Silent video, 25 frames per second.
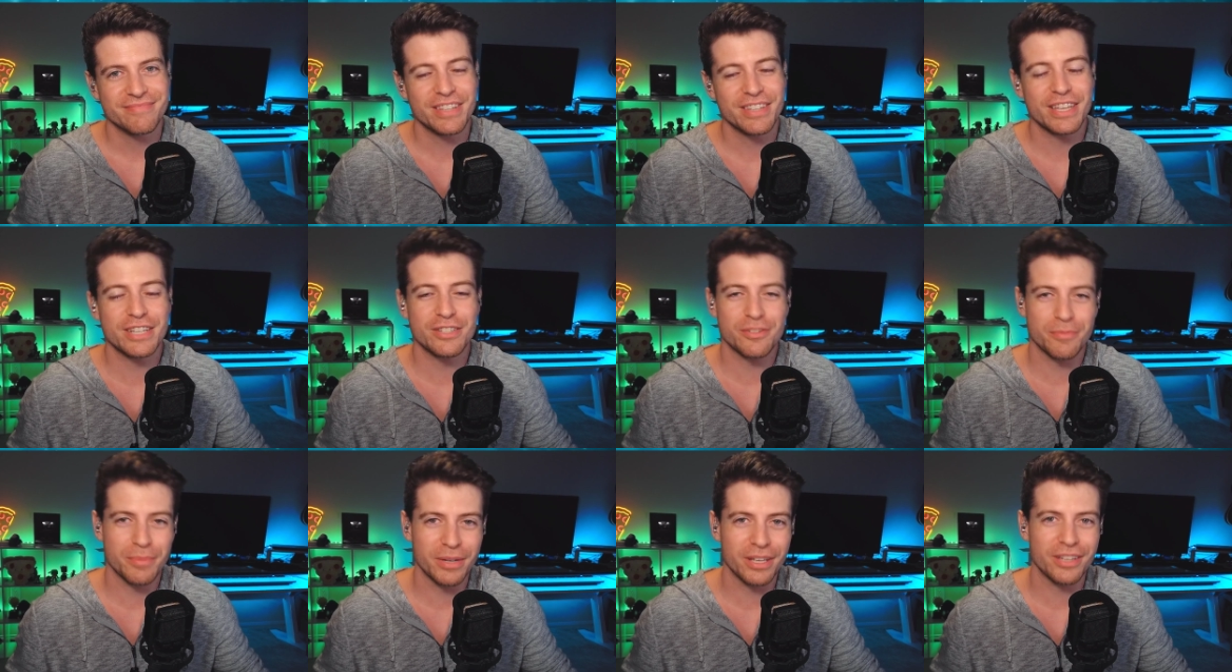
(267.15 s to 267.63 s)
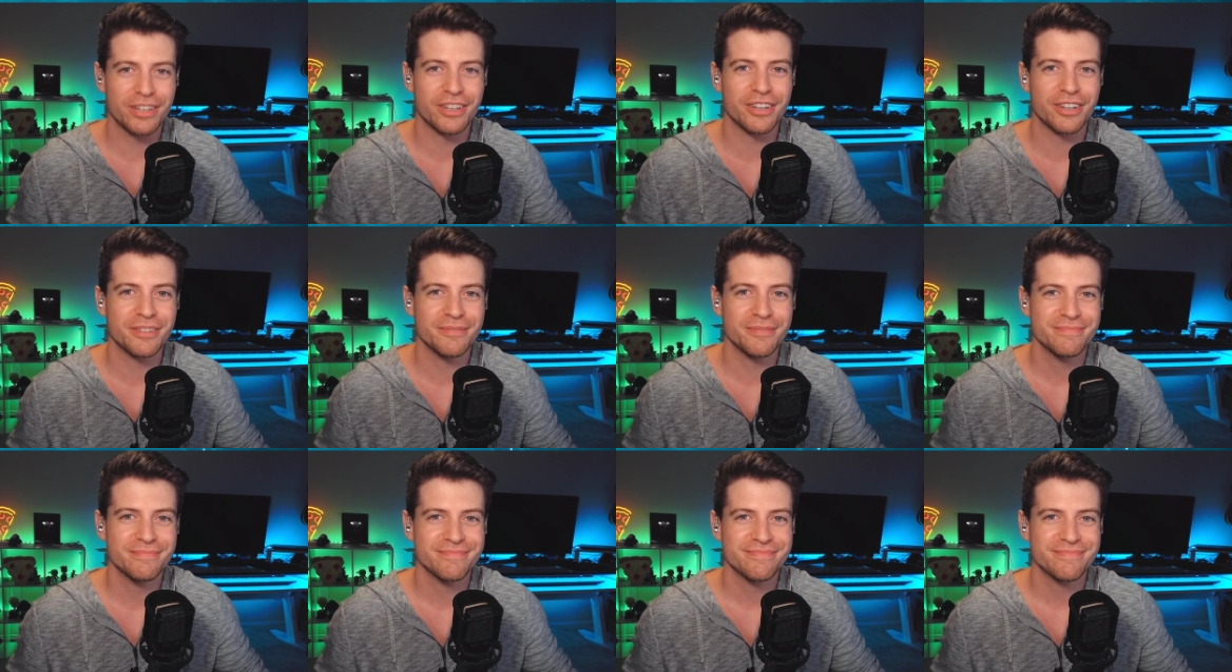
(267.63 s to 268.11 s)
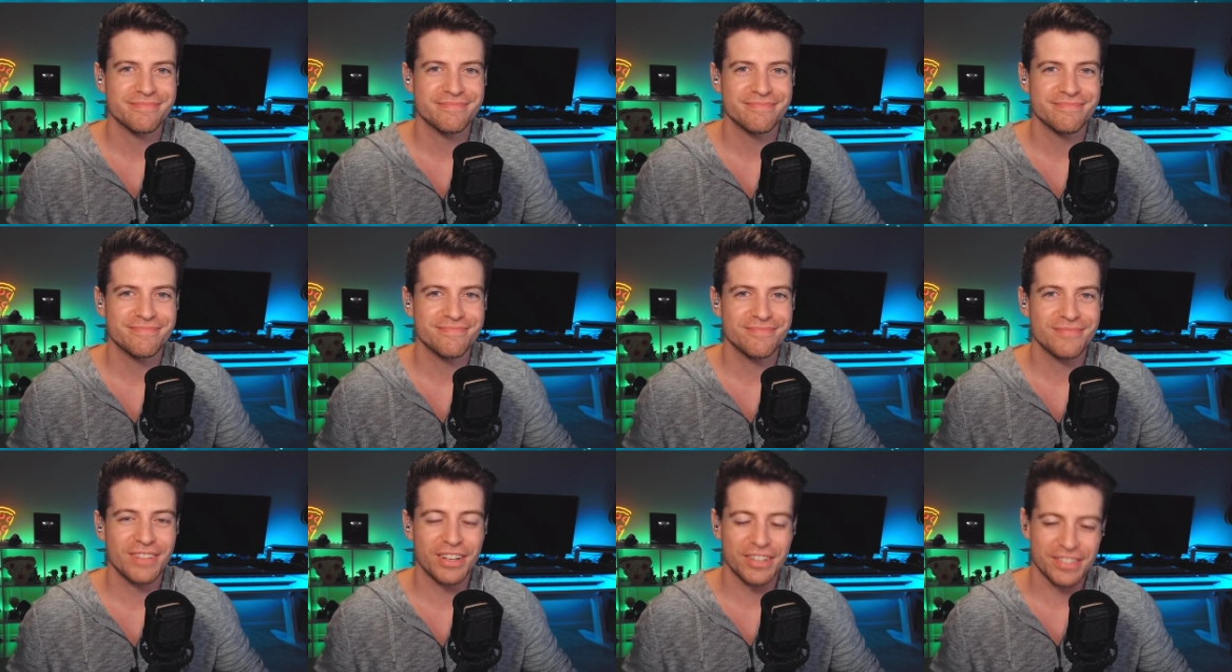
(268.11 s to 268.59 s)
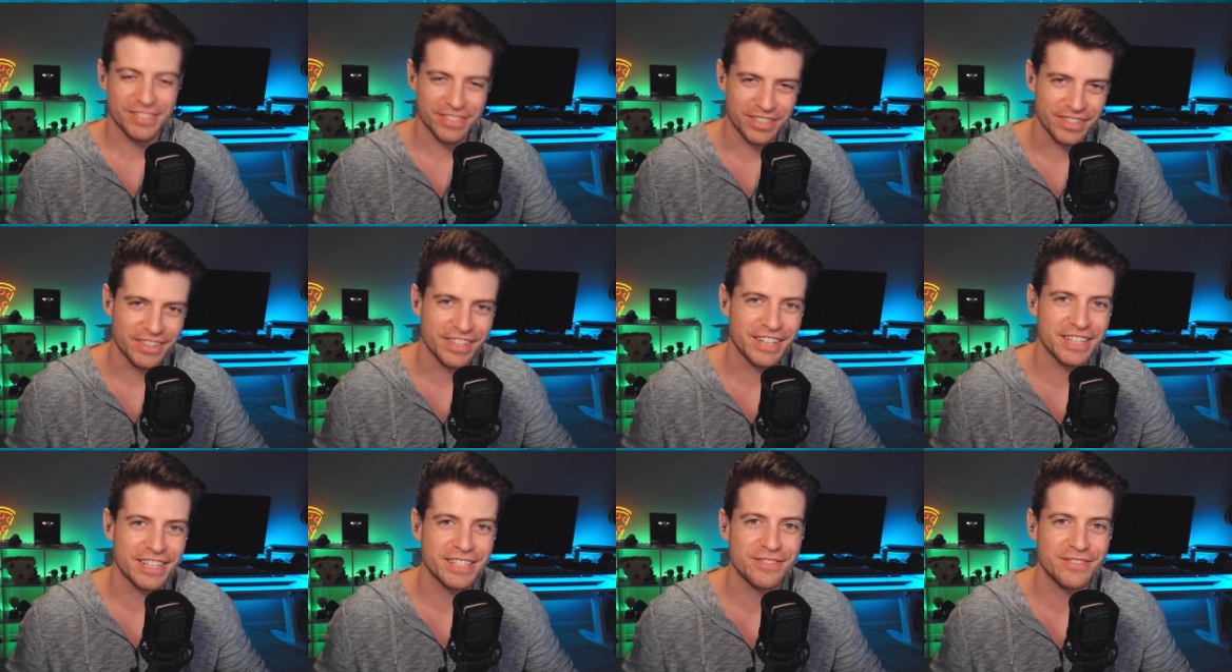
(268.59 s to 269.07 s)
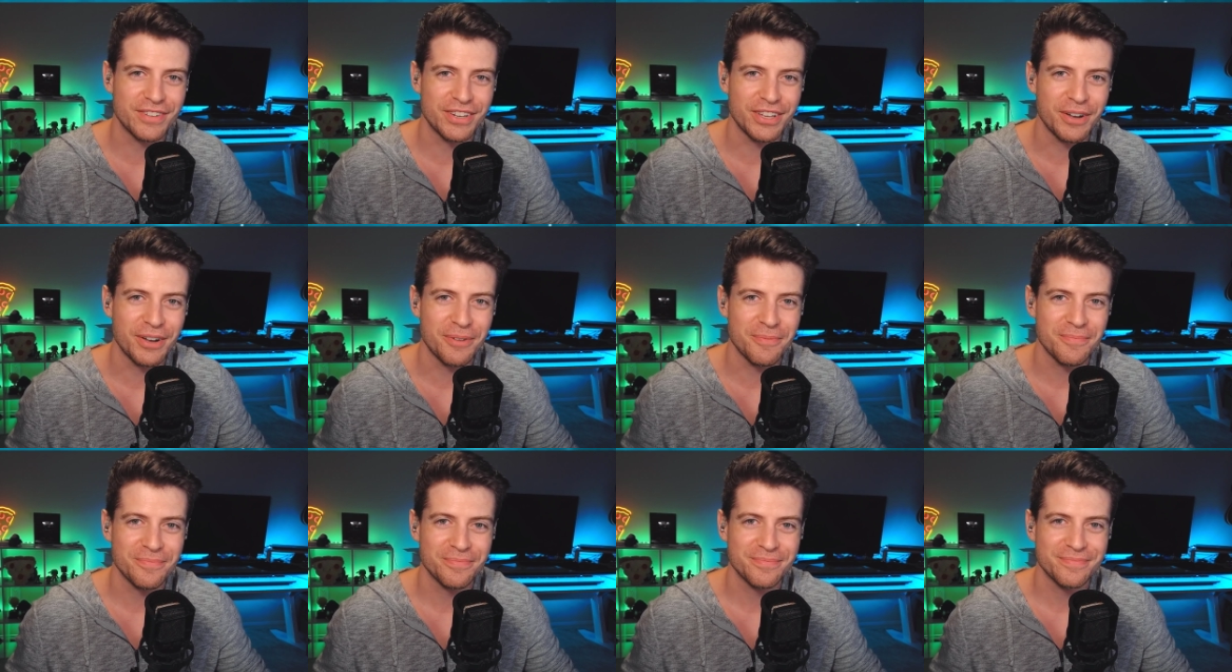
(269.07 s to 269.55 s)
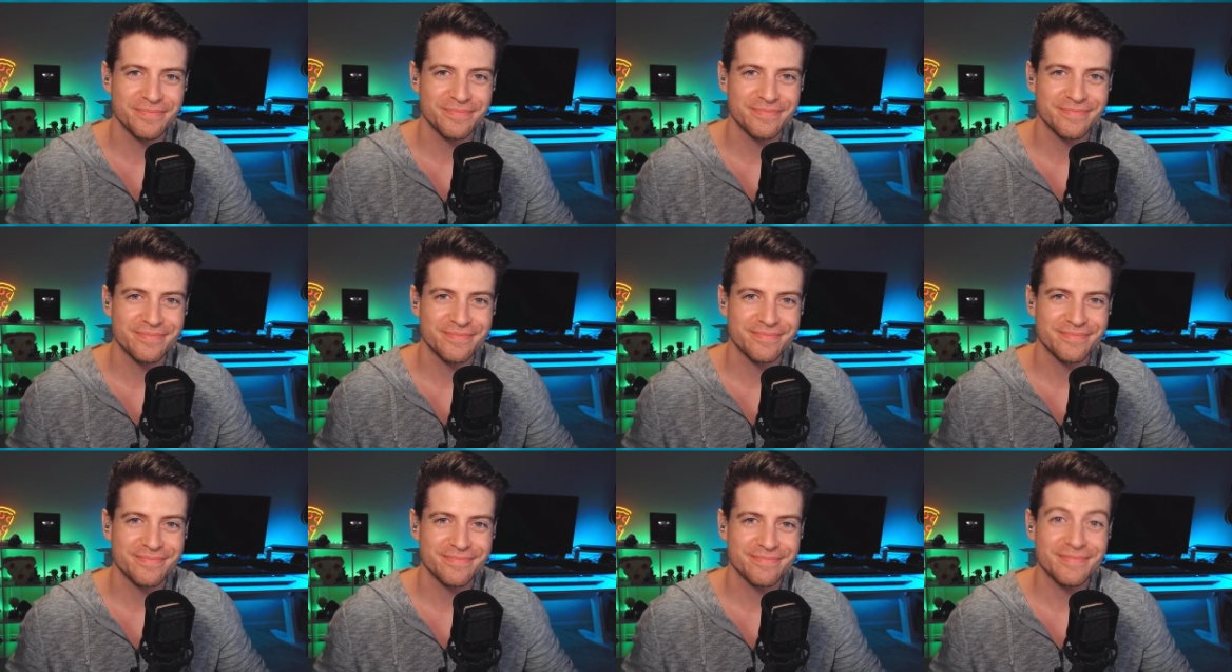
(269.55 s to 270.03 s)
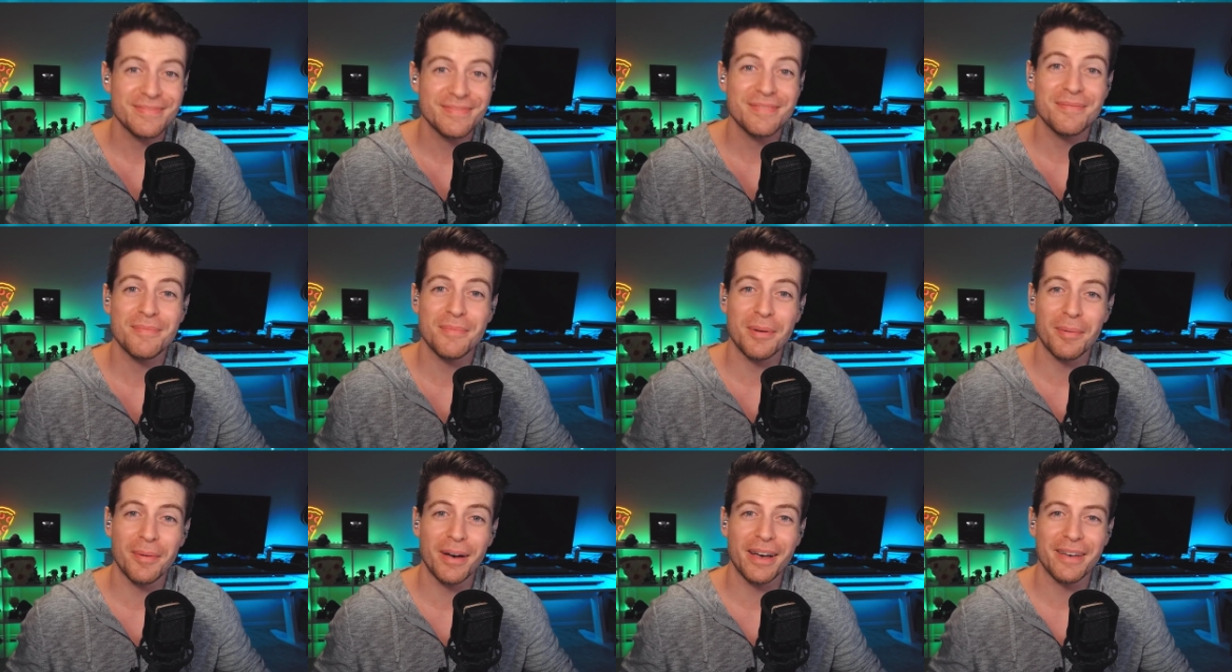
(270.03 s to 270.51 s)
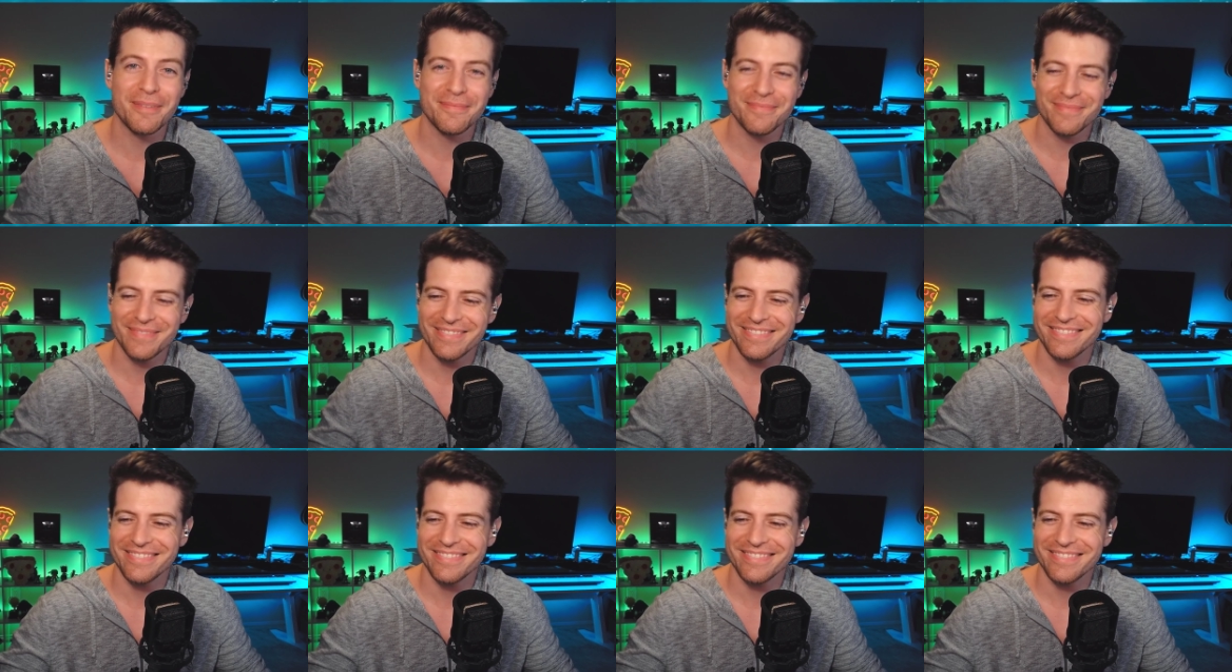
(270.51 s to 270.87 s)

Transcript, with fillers: Thanks for being here. I'll see you in the next video. Bye-bye.